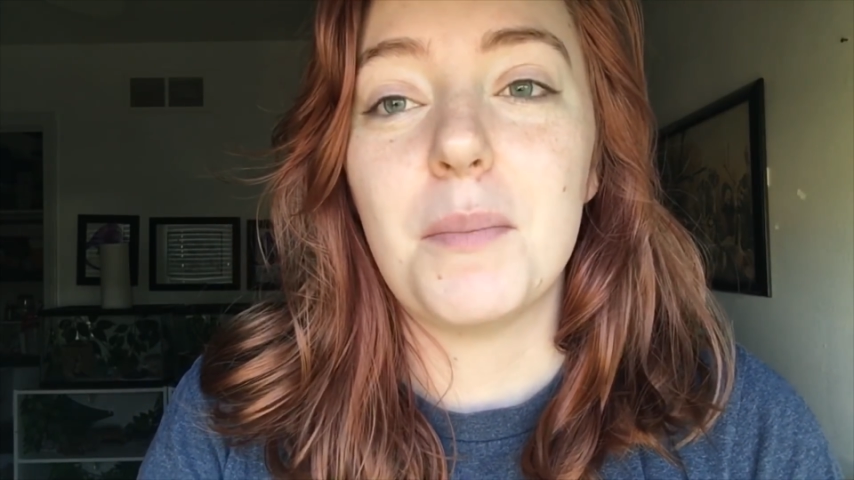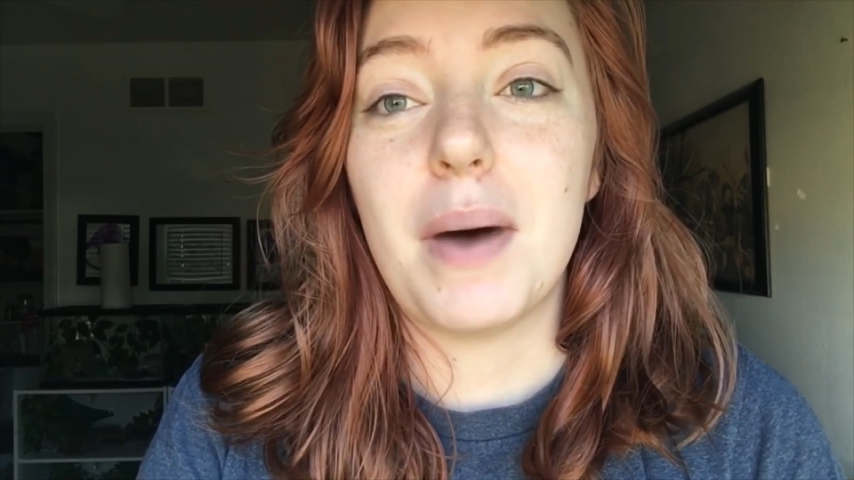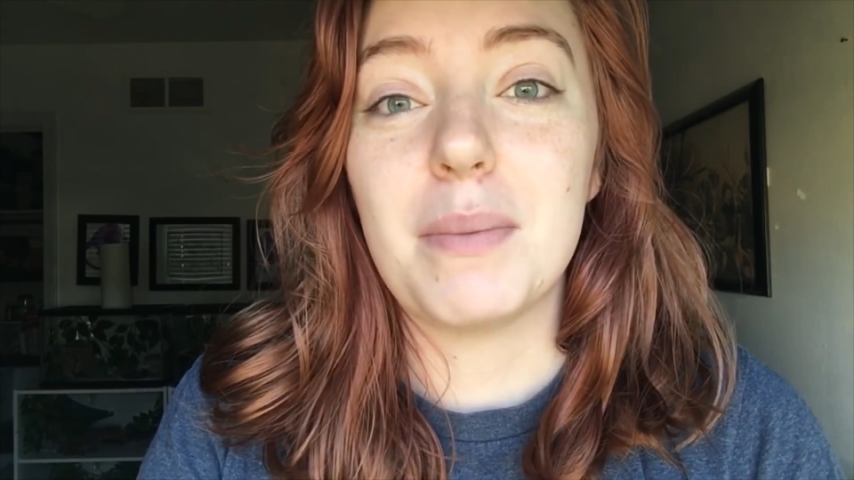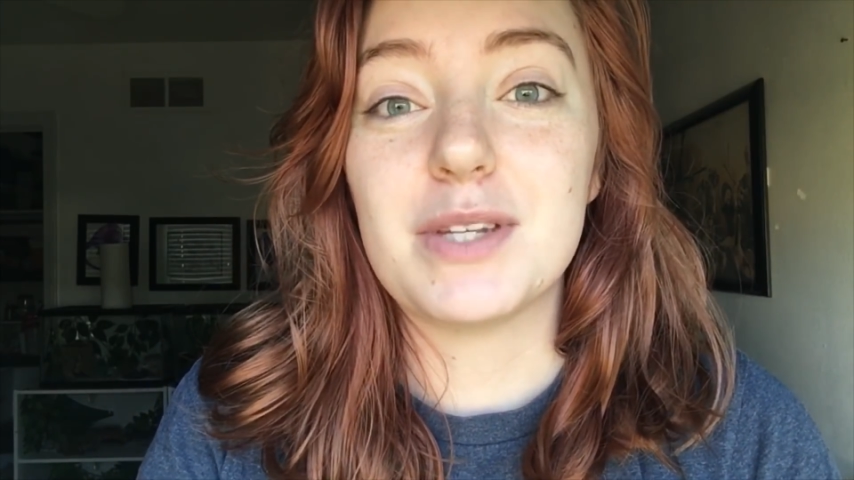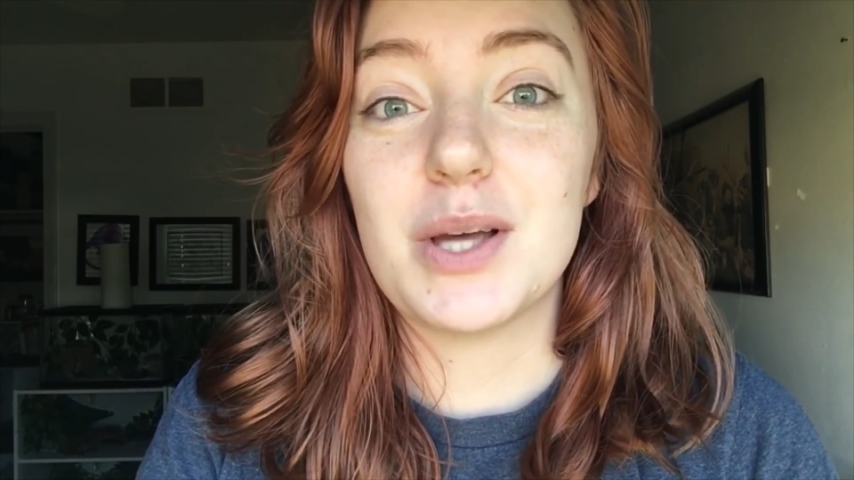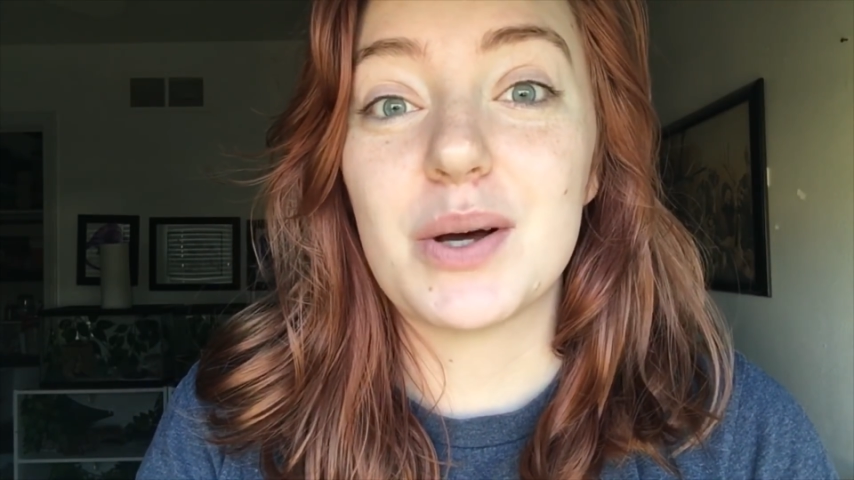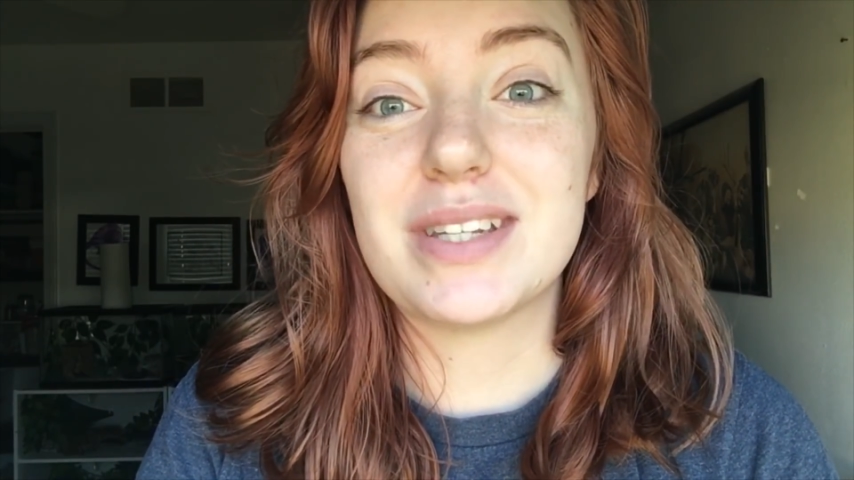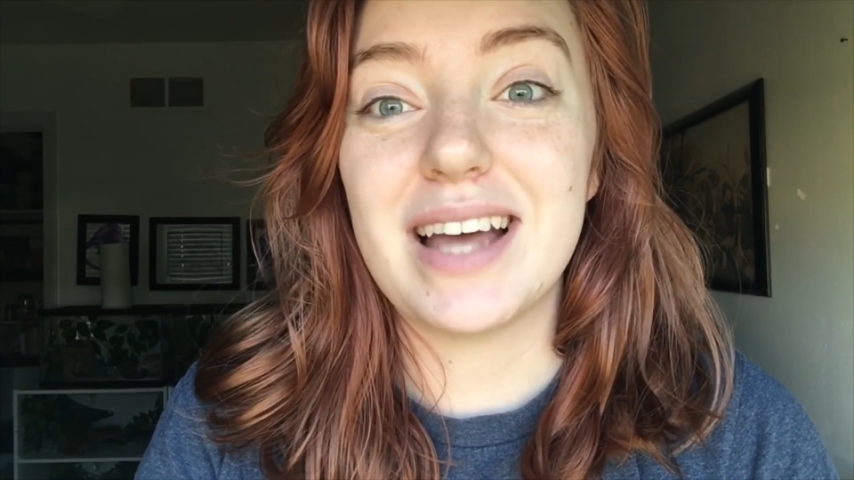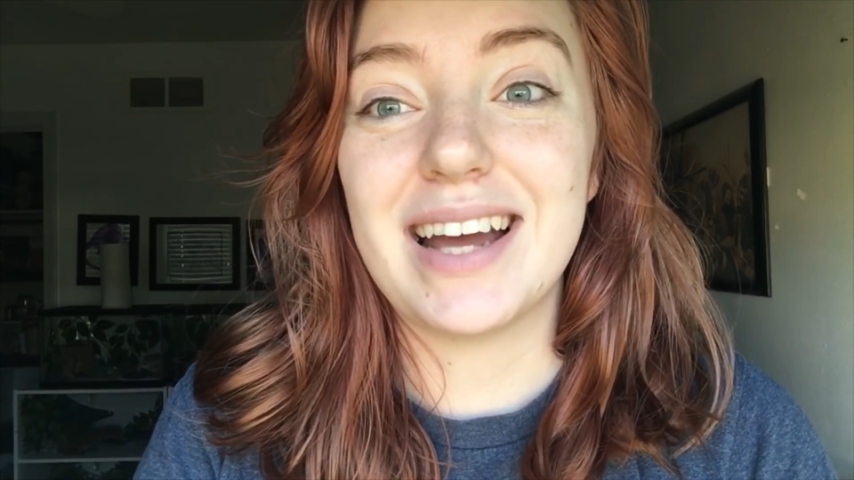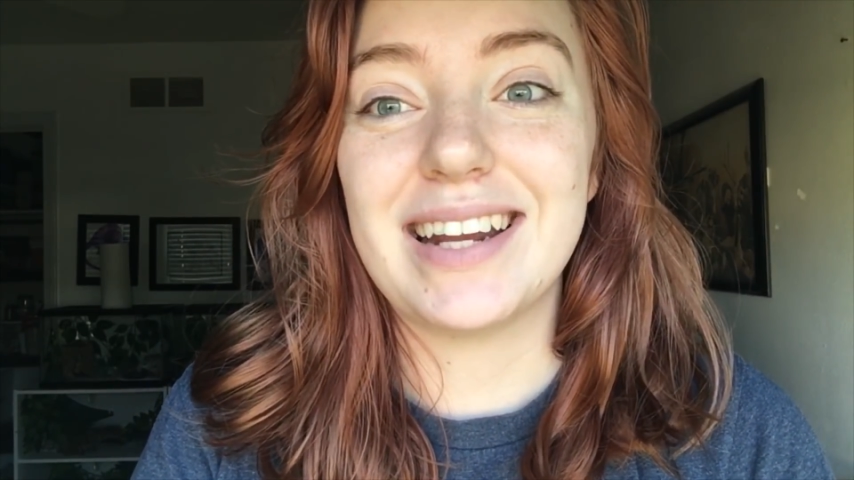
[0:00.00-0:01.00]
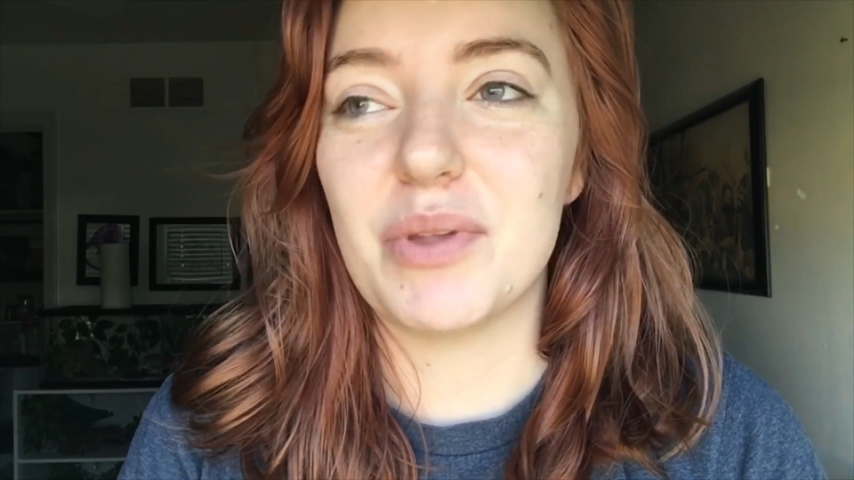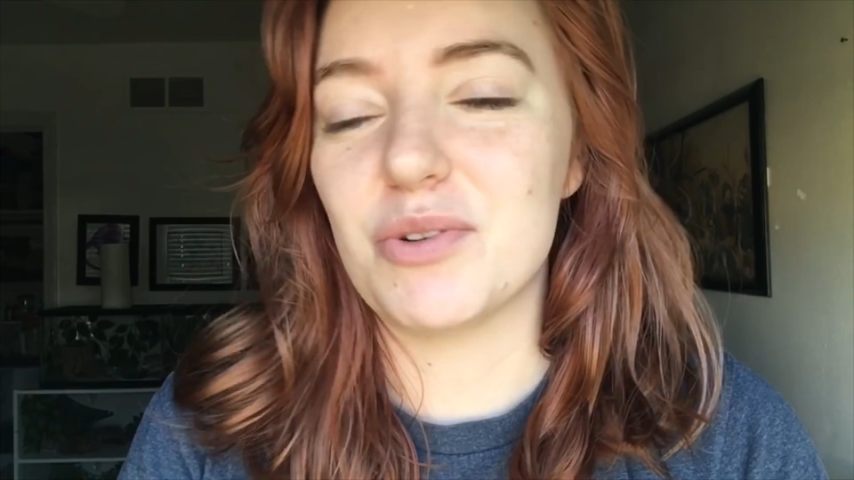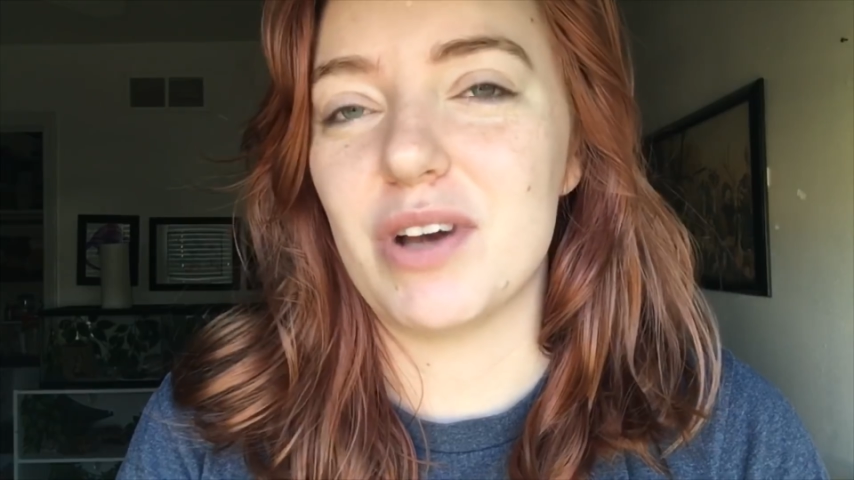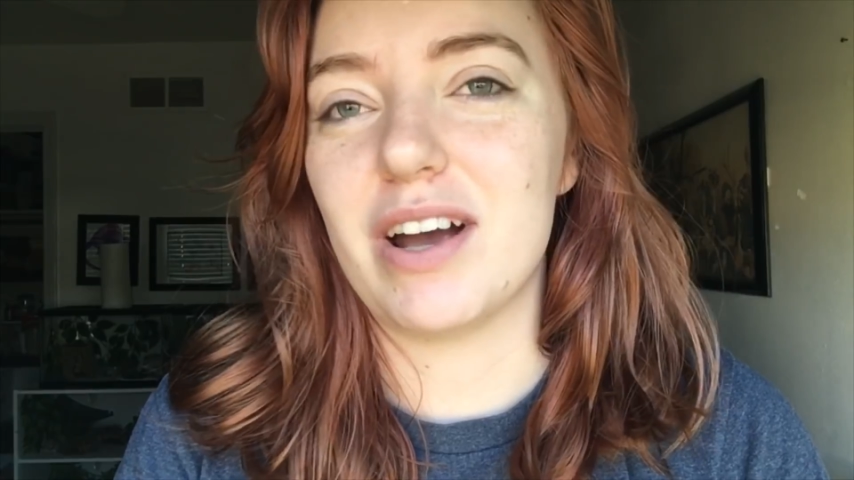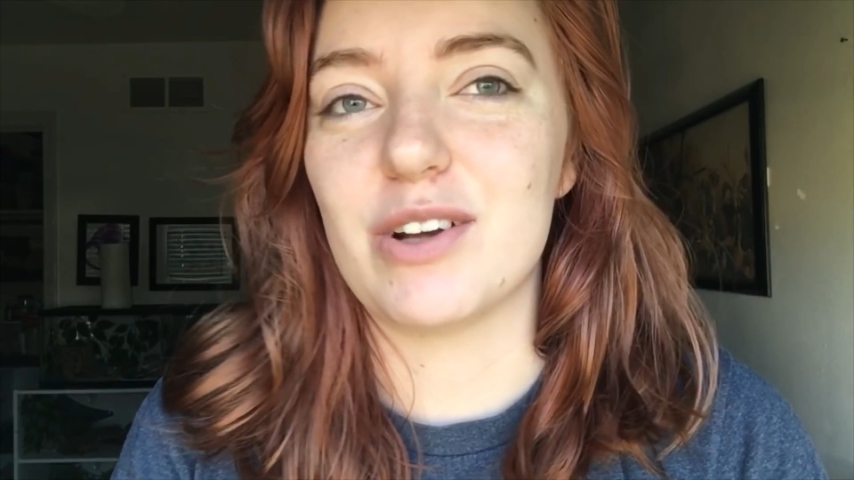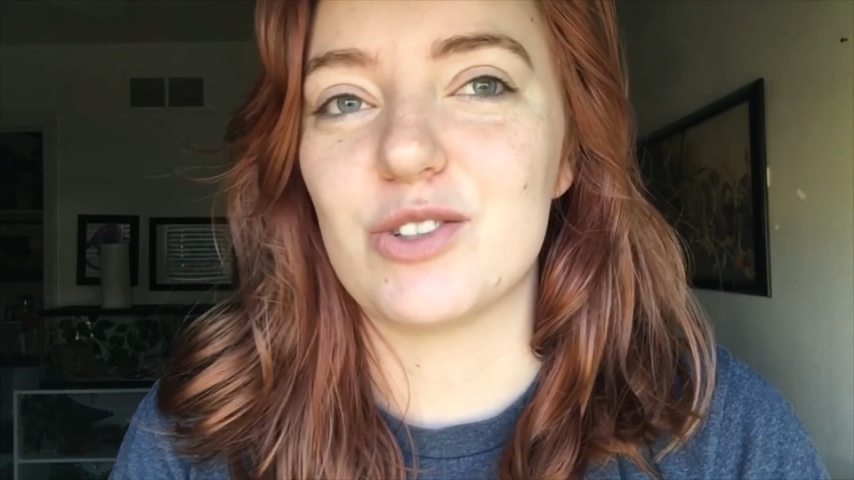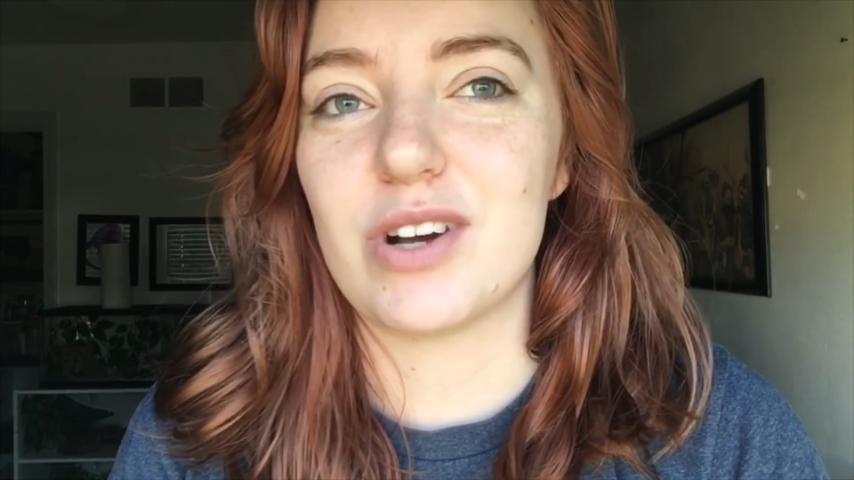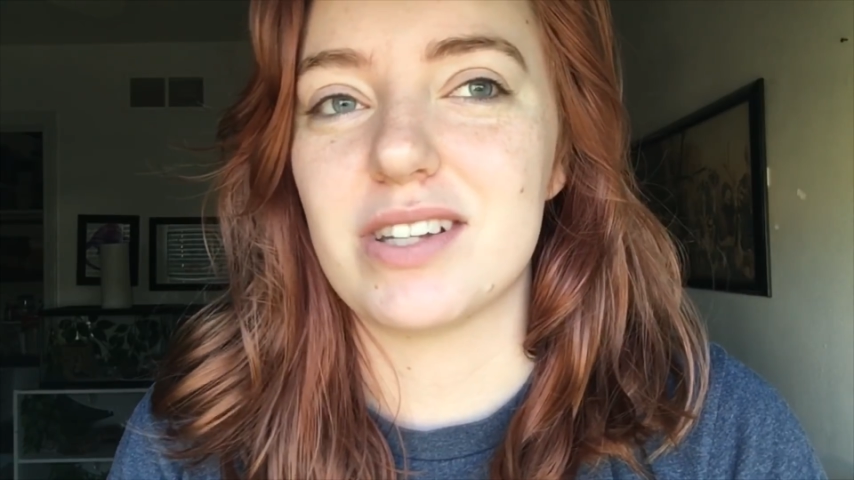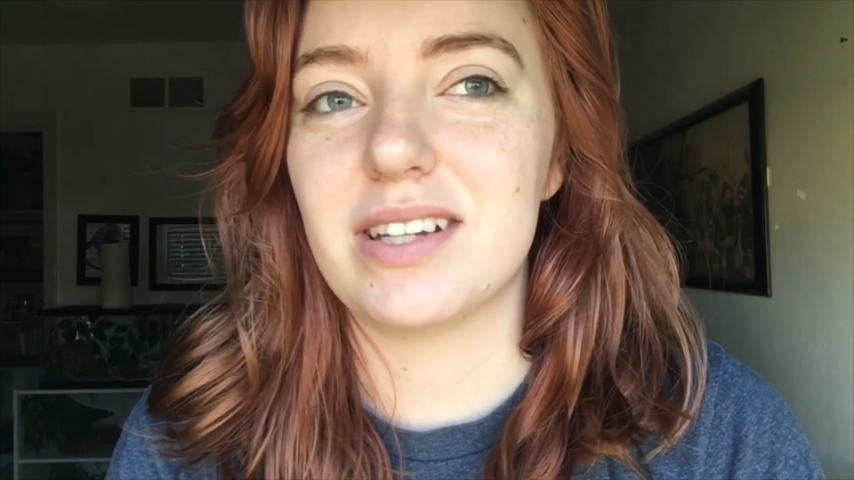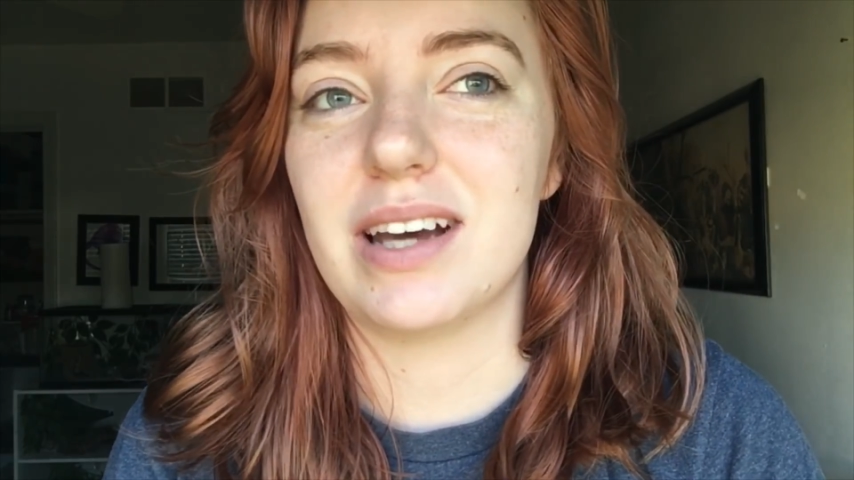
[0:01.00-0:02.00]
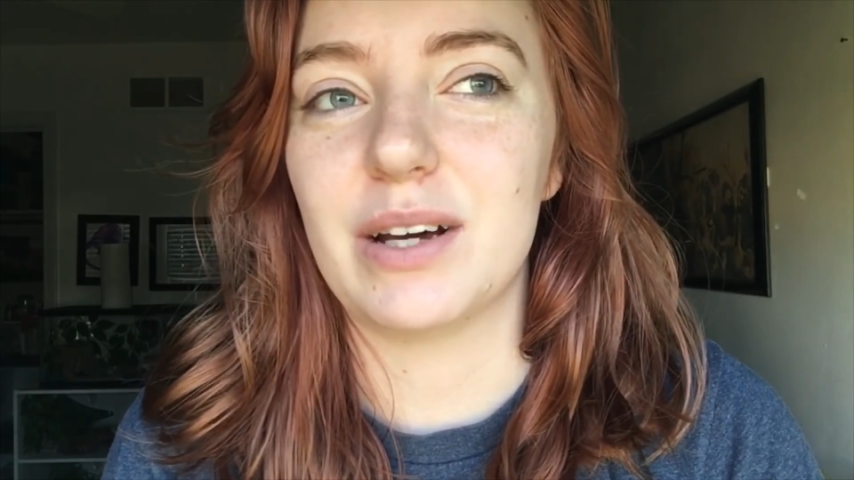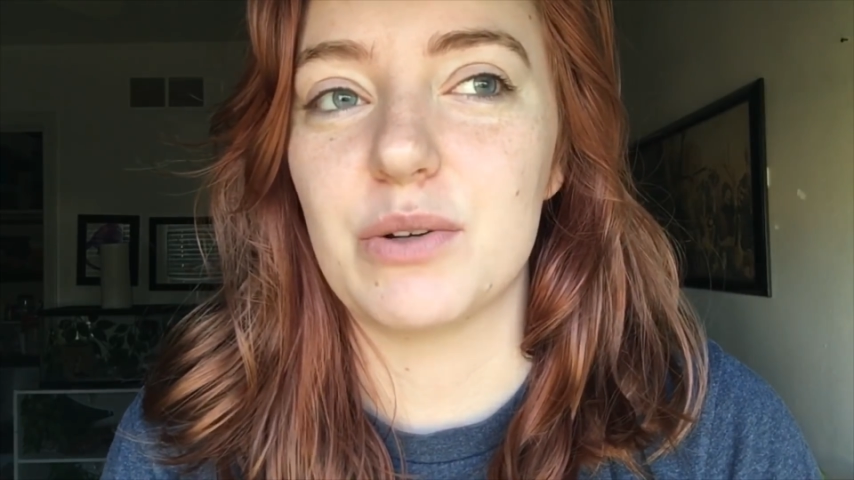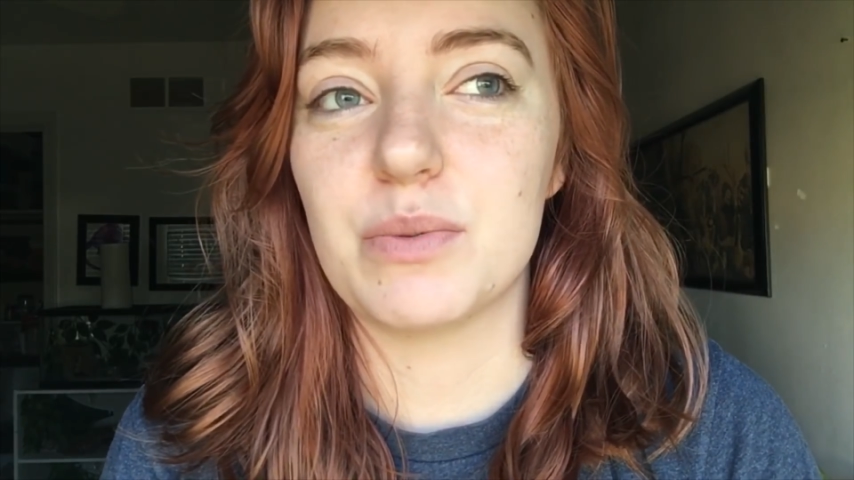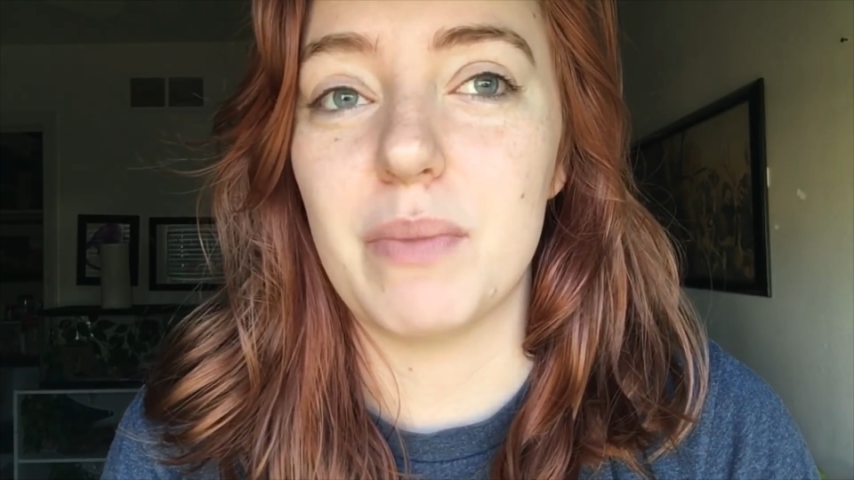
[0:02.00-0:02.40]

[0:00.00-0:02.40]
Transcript: I'm so excited. Those are Aaron's crested geckos.